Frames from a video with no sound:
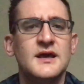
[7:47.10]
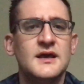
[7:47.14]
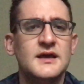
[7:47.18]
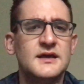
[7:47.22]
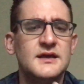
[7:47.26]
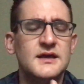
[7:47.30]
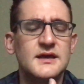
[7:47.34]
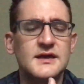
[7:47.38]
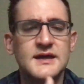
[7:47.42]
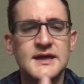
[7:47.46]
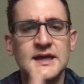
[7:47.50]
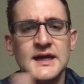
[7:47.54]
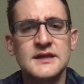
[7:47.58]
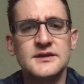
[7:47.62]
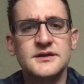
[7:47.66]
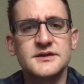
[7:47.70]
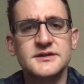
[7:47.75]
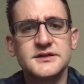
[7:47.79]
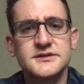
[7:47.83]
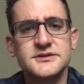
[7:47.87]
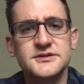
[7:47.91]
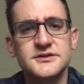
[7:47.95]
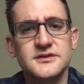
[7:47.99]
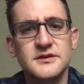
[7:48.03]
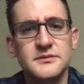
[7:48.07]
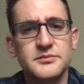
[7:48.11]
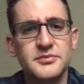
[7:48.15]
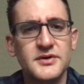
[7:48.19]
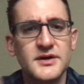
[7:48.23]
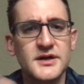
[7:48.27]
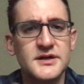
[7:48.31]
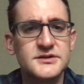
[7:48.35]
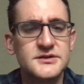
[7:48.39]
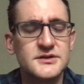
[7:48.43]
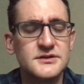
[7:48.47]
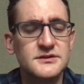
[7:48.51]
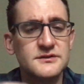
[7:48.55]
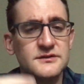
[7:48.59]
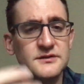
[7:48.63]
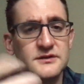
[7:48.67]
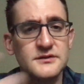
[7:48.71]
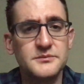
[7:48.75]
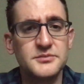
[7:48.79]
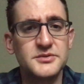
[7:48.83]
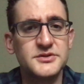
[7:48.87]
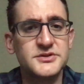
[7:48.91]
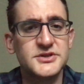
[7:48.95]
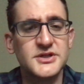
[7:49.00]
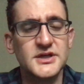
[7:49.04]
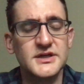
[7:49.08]
You can't look at your depression, so you
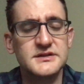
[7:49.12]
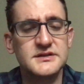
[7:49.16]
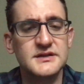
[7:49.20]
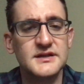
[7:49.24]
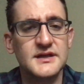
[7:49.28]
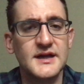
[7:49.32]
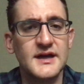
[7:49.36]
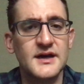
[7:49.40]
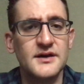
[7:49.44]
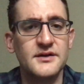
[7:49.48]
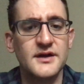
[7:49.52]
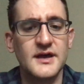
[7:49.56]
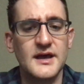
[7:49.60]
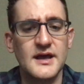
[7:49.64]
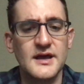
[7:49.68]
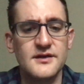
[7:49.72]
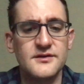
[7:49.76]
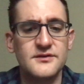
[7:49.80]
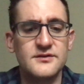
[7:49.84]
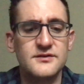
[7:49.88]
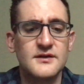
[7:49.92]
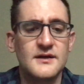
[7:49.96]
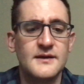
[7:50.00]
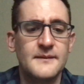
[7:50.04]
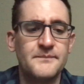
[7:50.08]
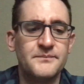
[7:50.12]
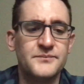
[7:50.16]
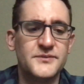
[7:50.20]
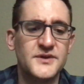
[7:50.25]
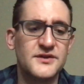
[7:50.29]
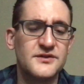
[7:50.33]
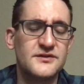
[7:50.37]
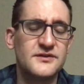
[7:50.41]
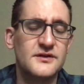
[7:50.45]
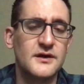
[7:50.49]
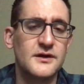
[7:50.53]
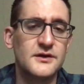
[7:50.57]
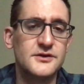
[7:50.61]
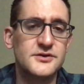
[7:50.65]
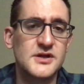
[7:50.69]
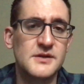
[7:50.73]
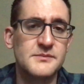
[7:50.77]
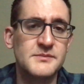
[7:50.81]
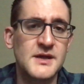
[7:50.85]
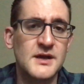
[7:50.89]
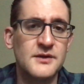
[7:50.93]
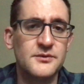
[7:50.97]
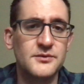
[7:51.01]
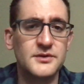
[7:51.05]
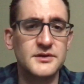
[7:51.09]
project it out as nostalgia. I'm
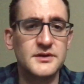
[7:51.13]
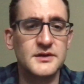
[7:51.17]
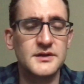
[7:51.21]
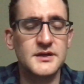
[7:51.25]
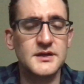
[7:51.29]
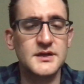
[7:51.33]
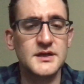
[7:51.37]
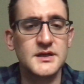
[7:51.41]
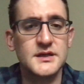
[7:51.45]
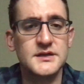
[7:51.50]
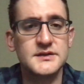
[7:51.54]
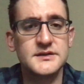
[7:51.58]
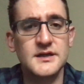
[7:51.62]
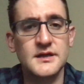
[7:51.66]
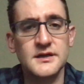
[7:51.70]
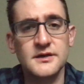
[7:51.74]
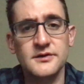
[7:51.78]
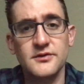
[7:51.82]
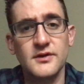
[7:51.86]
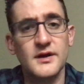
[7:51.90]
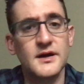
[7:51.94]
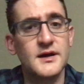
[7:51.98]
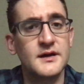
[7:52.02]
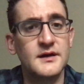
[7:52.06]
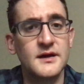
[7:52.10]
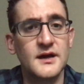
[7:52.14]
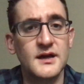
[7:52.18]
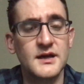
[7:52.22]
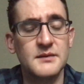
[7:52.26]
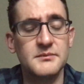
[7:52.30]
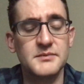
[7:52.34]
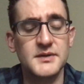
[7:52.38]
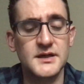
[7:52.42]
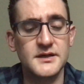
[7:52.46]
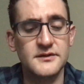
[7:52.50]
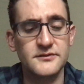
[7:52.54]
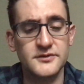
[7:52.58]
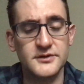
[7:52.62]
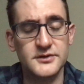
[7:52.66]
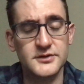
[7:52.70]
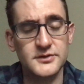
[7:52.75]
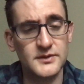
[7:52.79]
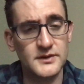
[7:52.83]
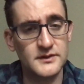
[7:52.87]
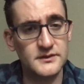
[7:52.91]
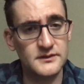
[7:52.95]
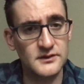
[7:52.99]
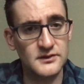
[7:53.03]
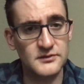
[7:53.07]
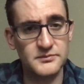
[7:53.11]
not really denigrating anybody for
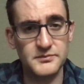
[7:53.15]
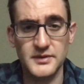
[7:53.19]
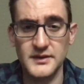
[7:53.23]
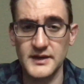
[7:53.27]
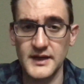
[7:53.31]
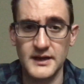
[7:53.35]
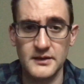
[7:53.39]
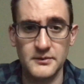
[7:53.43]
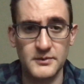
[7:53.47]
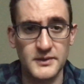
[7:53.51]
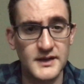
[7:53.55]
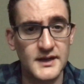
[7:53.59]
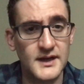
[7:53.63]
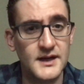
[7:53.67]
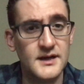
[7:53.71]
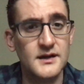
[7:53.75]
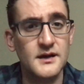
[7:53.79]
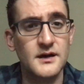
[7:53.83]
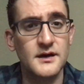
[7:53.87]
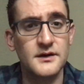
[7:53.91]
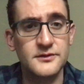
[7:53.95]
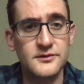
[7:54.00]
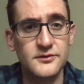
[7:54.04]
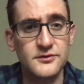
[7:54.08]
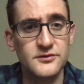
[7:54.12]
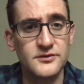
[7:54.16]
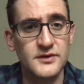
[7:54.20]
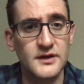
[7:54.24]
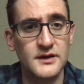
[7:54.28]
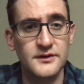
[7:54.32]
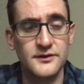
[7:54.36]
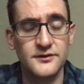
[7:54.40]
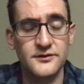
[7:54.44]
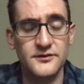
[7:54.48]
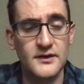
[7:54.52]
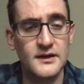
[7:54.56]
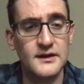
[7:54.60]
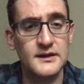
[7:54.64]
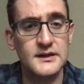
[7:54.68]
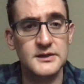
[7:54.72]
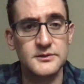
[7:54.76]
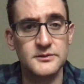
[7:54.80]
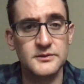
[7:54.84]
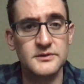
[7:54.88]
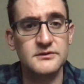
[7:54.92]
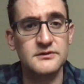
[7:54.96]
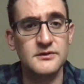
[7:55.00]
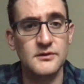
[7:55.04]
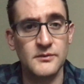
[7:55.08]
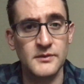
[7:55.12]
doing this, but hey, we got to understand exactly
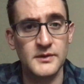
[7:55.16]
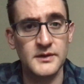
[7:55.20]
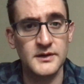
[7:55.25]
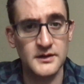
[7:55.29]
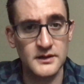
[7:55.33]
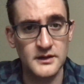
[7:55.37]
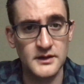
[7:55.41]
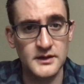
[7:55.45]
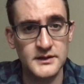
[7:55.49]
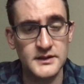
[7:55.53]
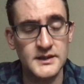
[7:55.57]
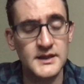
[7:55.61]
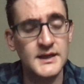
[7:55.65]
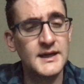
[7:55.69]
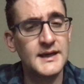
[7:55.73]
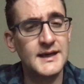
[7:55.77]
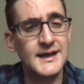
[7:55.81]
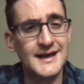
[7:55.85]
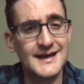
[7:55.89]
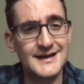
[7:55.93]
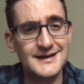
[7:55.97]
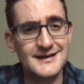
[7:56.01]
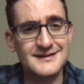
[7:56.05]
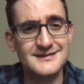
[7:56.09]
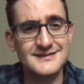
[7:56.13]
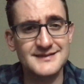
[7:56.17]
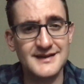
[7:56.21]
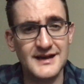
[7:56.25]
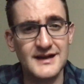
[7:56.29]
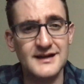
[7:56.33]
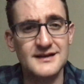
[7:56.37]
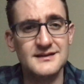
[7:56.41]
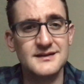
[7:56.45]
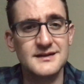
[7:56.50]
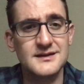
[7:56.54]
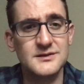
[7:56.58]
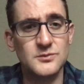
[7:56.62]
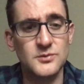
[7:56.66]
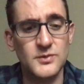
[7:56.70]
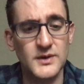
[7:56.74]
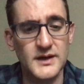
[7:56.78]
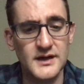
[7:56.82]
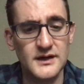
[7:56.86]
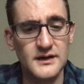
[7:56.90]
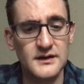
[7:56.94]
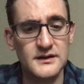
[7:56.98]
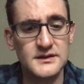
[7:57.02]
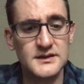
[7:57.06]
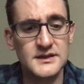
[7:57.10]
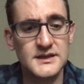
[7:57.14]
what's going on and exactly
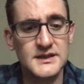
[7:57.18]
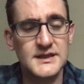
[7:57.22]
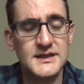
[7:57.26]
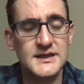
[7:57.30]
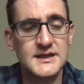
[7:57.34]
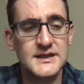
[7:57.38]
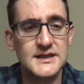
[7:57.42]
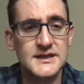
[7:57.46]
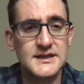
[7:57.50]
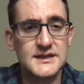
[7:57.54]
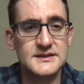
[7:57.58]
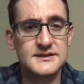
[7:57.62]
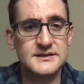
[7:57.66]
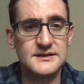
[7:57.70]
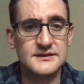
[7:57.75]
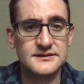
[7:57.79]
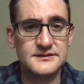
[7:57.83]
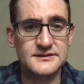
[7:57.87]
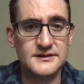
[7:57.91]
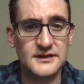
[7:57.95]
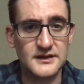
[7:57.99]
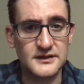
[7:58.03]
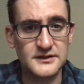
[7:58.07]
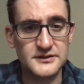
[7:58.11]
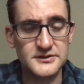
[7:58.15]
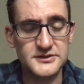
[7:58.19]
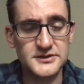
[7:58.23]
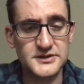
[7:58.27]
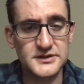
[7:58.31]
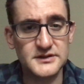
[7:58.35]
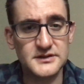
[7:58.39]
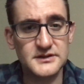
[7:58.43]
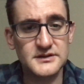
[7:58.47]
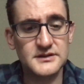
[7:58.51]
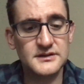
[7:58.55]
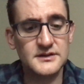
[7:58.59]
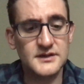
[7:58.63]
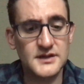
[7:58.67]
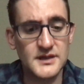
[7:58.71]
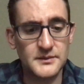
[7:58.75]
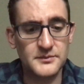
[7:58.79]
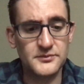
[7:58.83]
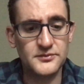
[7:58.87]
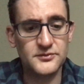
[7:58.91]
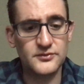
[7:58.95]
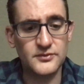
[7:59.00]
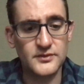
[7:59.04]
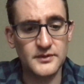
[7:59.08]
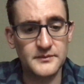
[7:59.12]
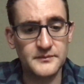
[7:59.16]
where nostalgia
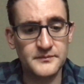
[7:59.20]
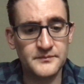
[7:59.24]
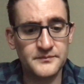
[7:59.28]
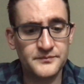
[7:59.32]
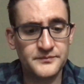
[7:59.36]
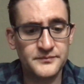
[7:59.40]
comes from.